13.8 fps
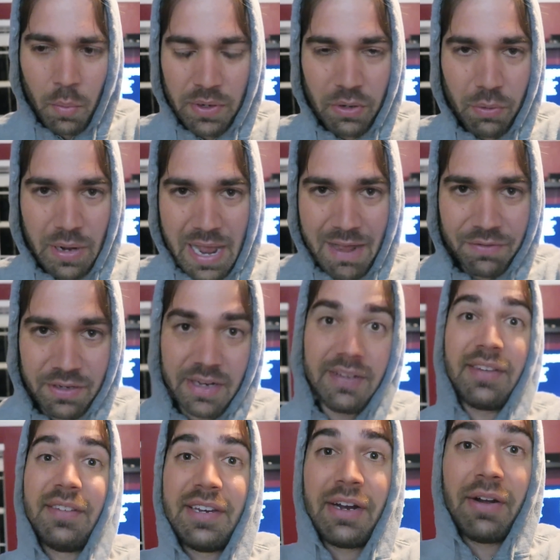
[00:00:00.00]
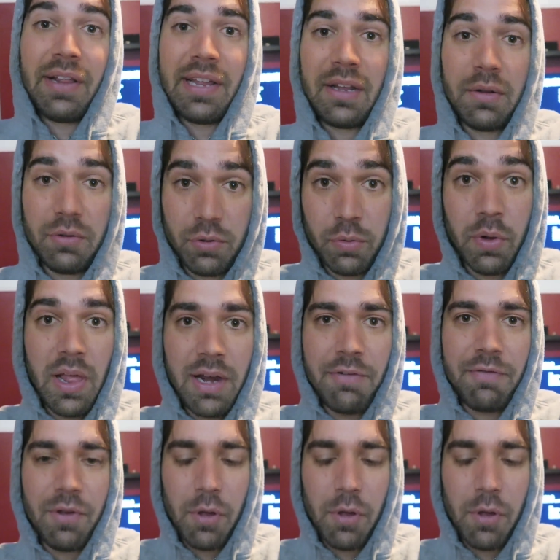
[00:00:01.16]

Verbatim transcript: we don't have to necessarily do a lot of